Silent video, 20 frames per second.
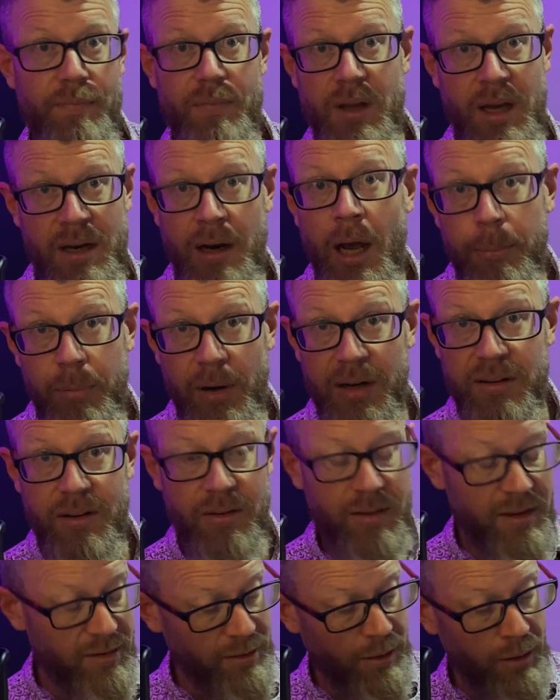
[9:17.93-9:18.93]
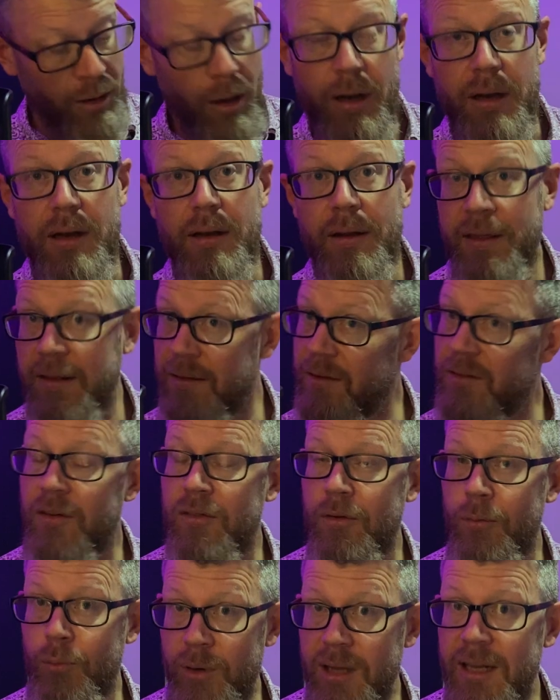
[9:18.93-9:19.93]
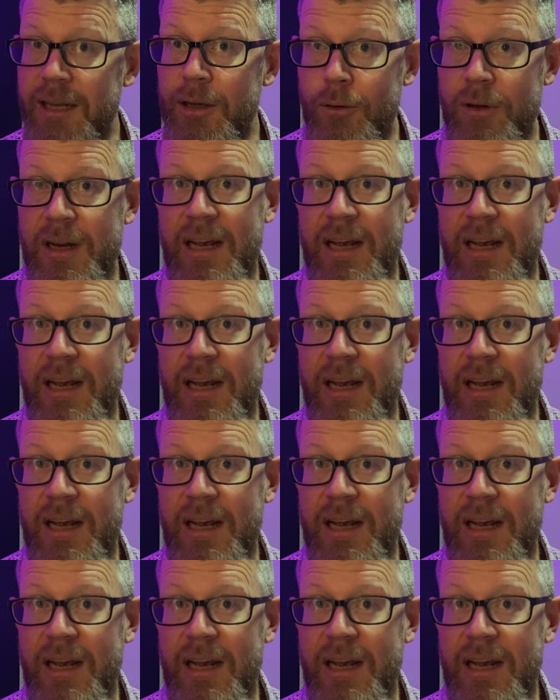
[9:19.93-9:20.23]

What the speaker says: And I practice this a lot. I think this is a really good